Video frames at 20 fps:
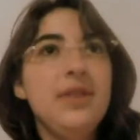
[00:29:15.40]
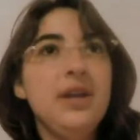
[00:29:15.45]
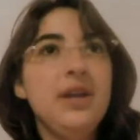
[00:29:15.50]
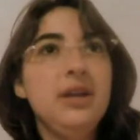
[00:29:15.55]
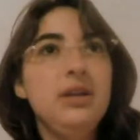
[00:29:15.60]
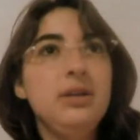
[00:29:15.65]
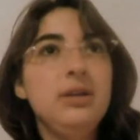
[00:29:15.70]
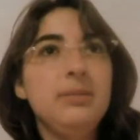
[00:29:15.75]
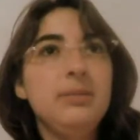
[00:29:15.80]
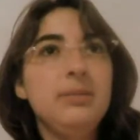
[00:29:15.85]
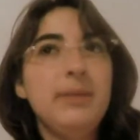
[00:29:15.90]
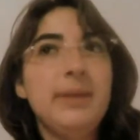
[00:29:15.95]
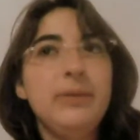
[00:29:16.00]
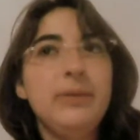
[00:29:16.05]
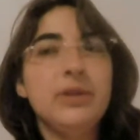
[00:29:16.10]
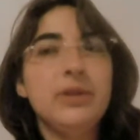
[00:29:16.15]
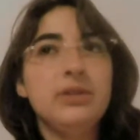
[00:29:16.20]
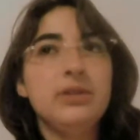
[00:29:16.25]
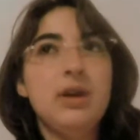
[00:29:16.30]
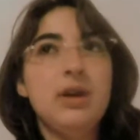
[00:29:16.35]
I think
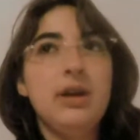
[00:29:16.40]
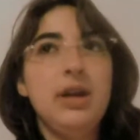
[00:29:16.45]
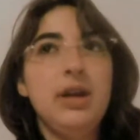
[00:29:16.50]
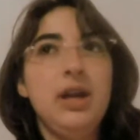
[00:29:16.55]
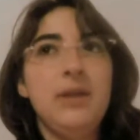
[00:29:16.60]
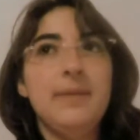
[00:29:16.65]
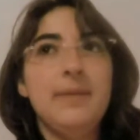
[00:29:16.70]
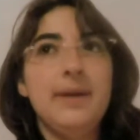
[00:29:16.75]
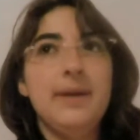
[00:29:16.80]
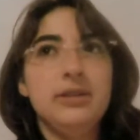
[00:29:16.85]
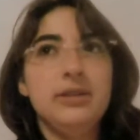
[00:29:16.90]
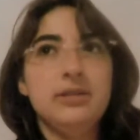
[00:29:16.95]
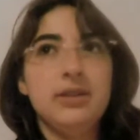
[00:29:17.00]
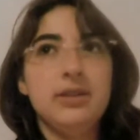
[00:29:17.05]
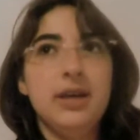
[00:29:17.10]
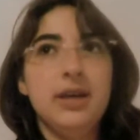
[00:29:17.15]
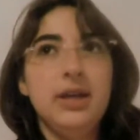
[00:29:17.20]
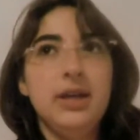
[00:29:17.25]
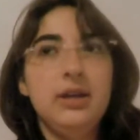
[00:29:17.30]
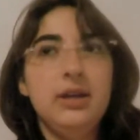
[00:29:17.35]
might be worth talking
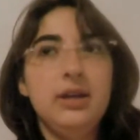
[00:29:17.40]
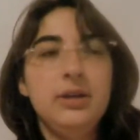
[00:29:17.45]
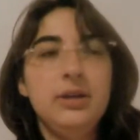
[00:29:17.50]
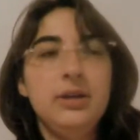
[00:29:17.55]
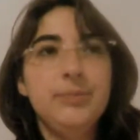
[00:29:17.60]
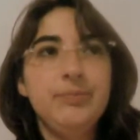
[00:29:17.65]
about is like